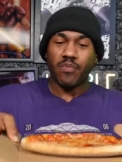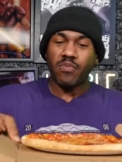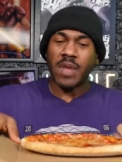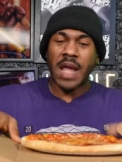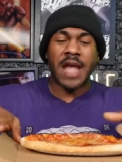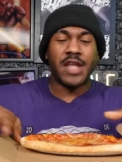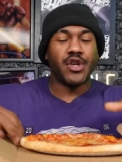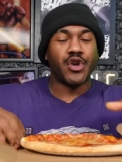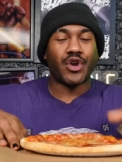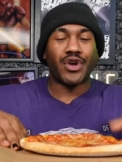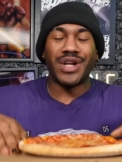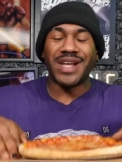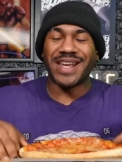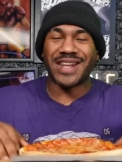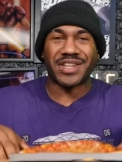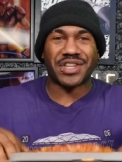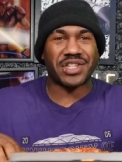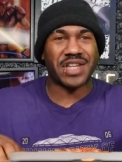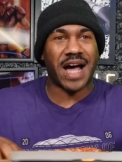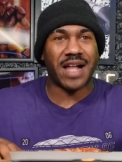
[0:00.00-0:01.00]
and you're gonna get a
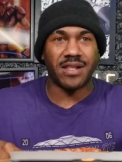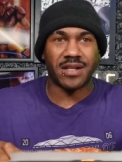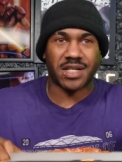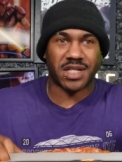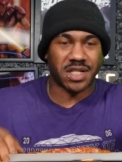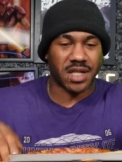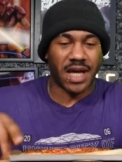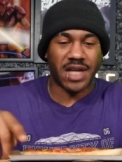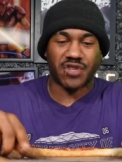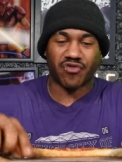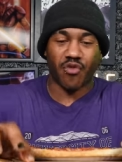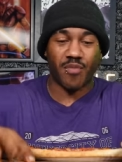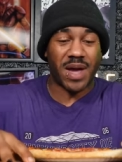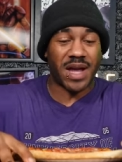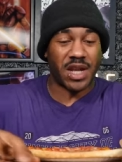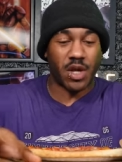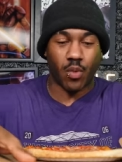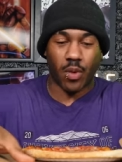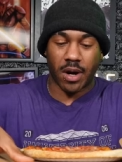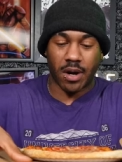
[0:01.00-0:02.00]
solid slice from
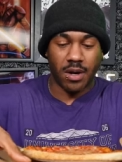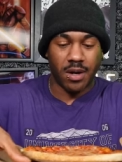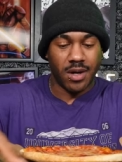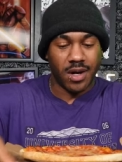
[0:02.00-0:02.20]
anywhere.